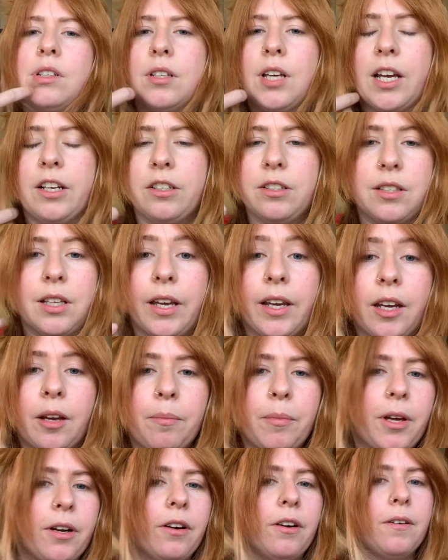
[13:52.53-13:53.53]
I just like it
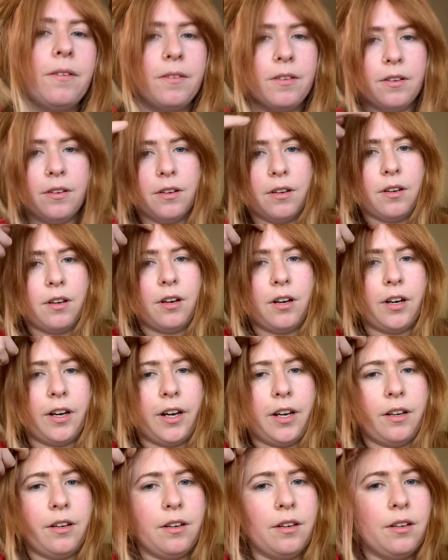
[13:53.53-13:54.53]
better. All
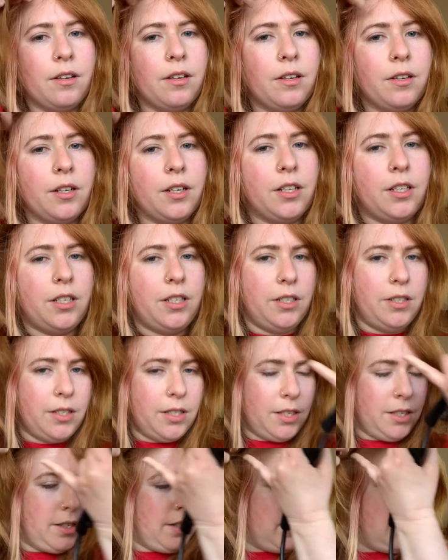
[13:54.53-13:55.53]
right, and do
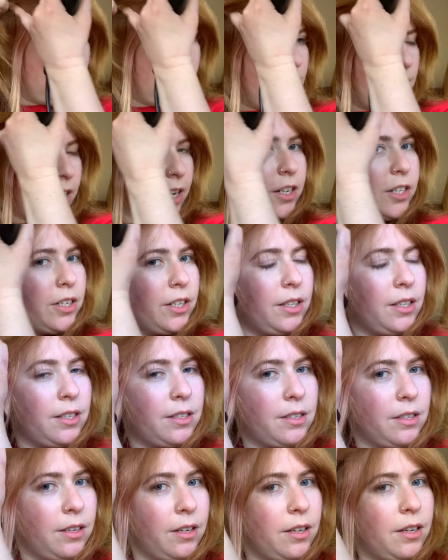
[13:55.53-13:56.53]
this little section, it's